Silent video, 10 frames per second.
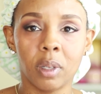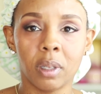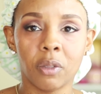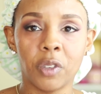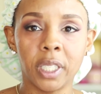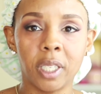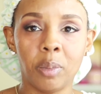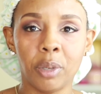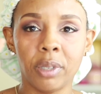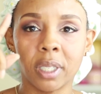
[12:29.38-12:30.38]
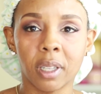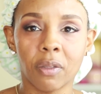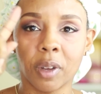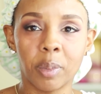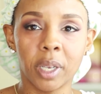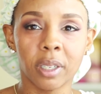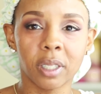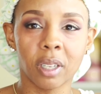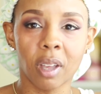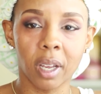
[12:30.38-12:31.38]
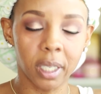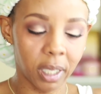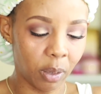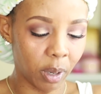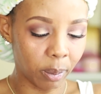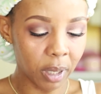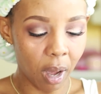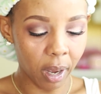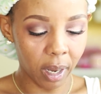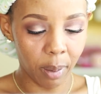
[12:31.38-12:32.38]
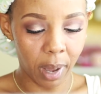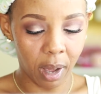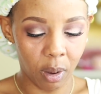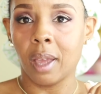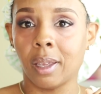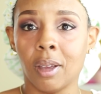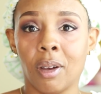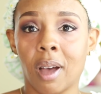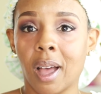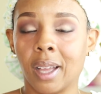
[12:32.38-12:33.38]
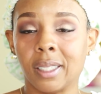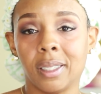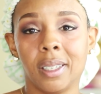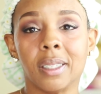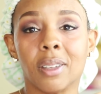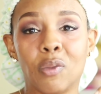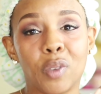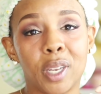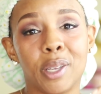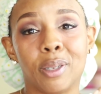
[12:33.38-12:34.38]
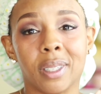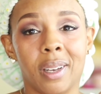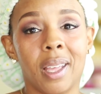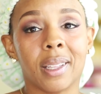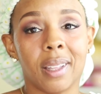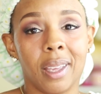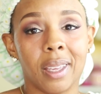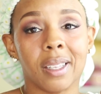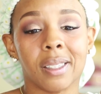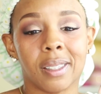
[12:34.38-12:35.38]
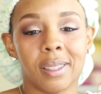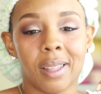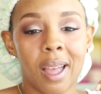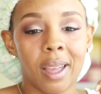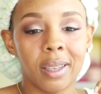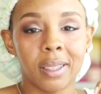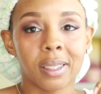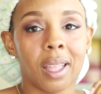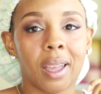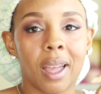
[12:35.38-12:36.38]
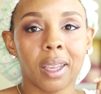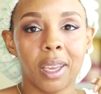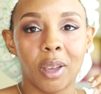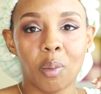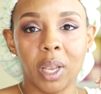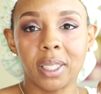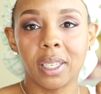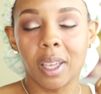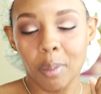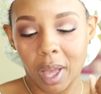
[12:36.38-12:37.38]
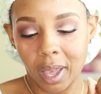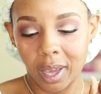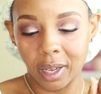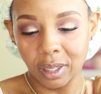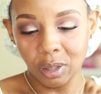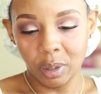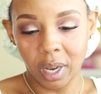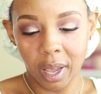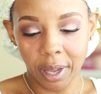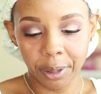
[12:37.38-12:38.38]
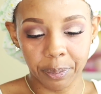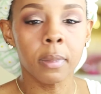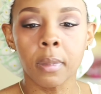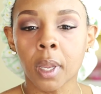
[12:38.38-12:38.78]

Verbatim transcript: the Fenty Beauty stuff up here so y'all can see what I'm talking about. Like, y'all, I seen some videos and that thing is nice. Like, I can't wait to get my hands on that.